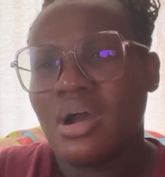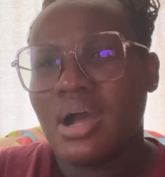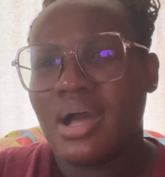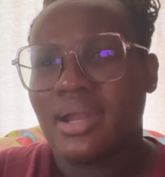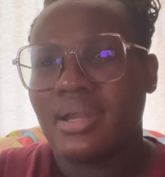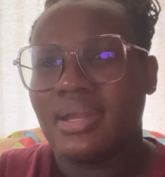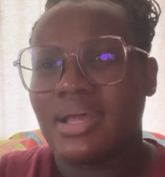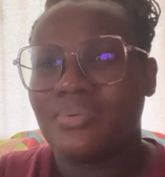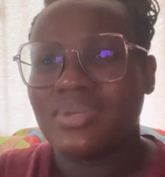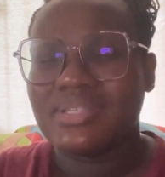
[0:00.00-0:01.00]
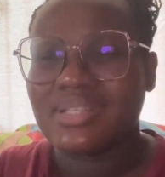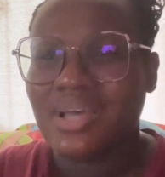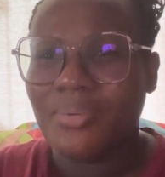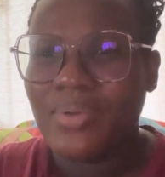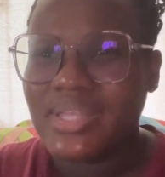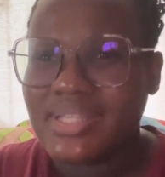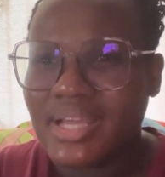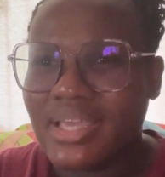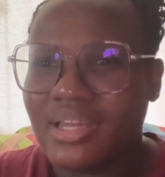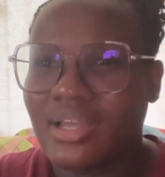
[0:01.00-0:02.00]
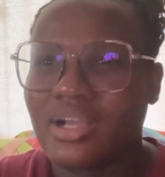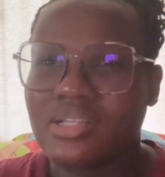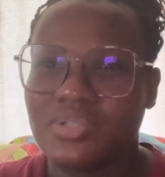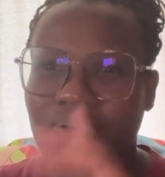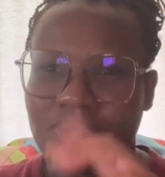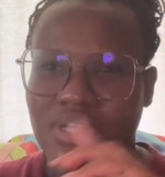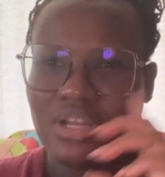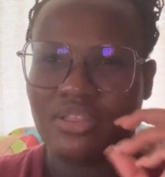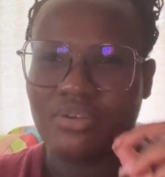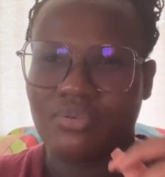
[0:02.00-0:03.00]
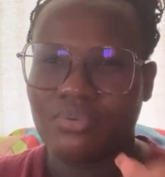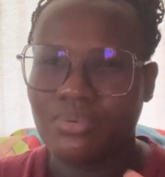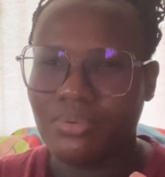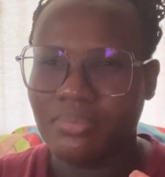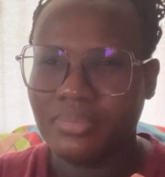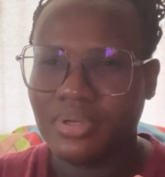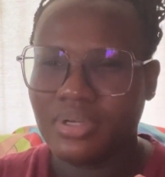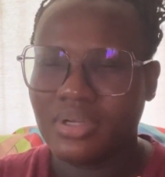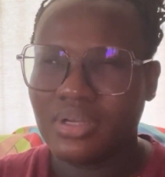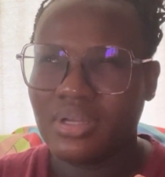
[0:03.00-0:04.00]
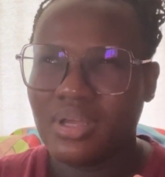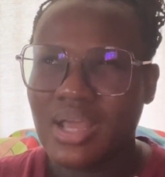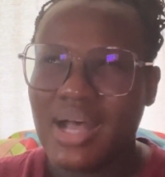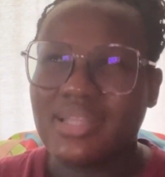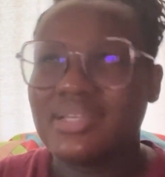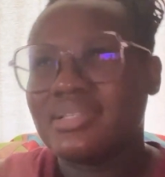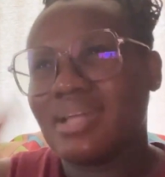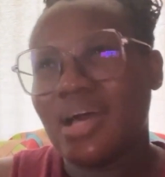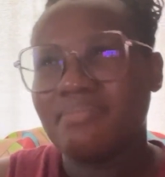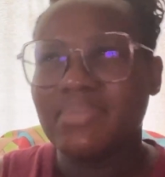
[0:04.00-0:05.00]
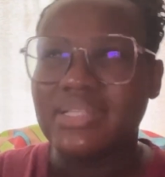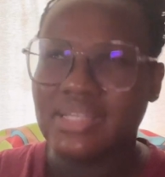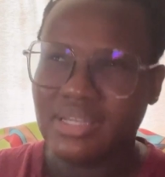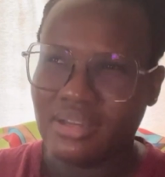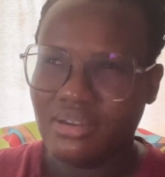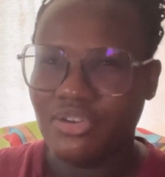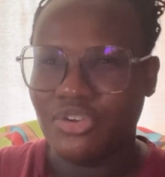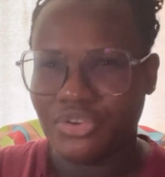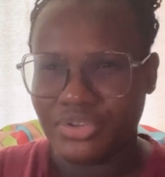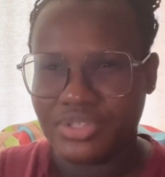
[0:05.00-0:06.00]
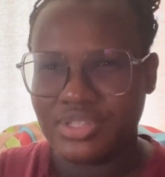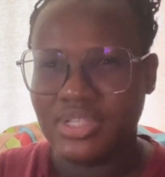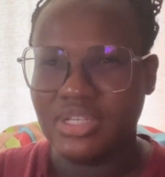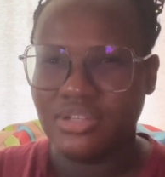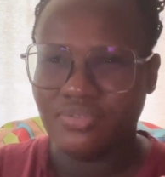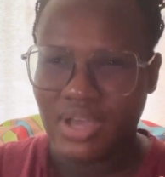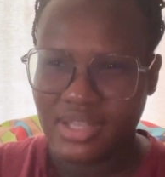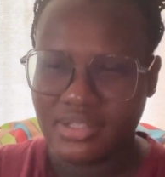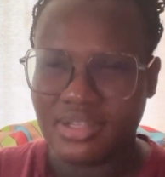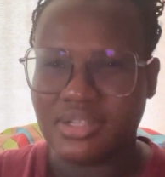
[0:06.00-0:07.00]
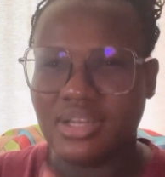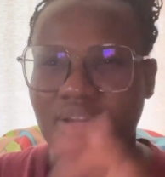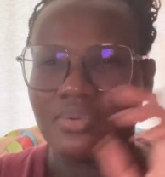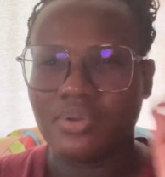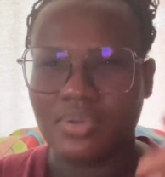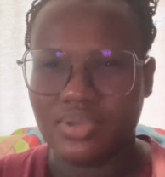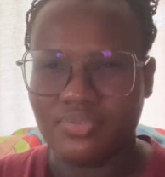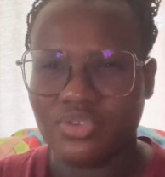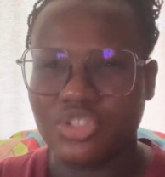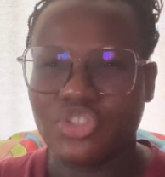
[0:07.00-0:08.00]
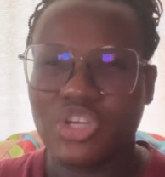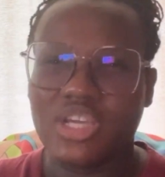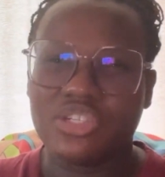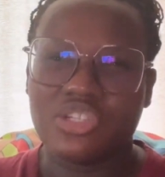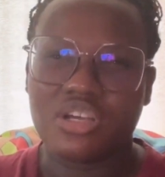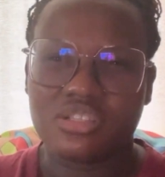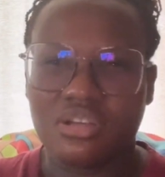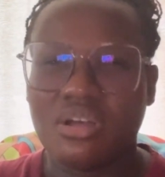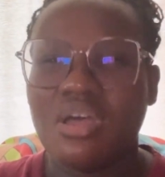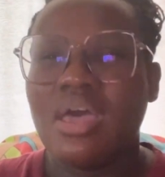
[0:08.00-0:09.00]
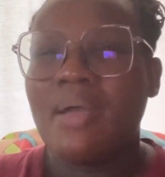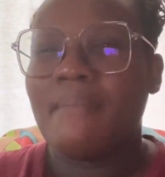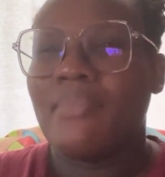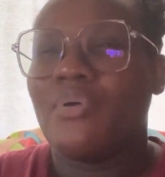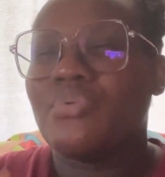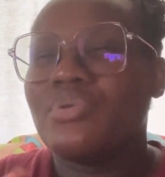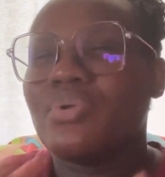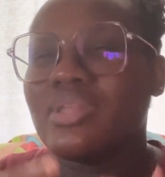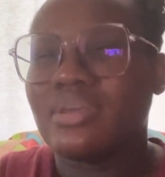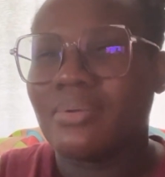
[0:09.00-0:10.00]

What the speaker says: And then we sat and waited again because there was another room. I think it's the admitting nurse did the vitals, and then we were working for the triage doctor, but we were there